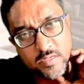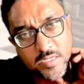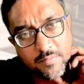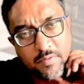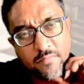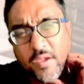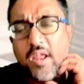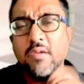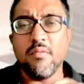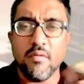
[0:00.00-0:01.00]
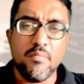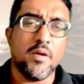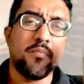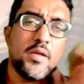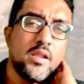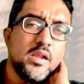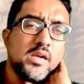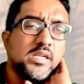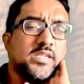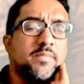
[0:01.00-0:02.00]
temple, very popular
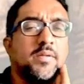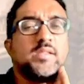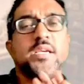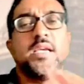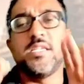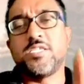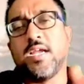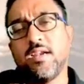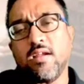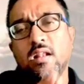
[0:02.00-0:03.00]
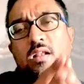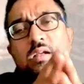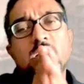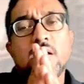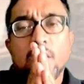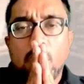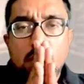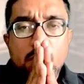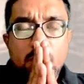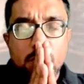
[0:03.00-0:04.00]
temple. See, in general,
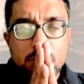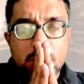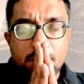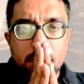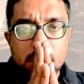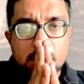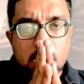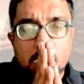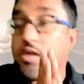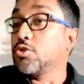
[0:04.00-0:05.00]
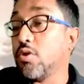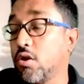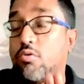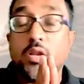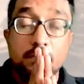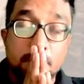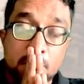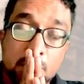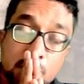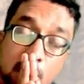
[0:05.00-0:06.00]
most of these Khajuraho temples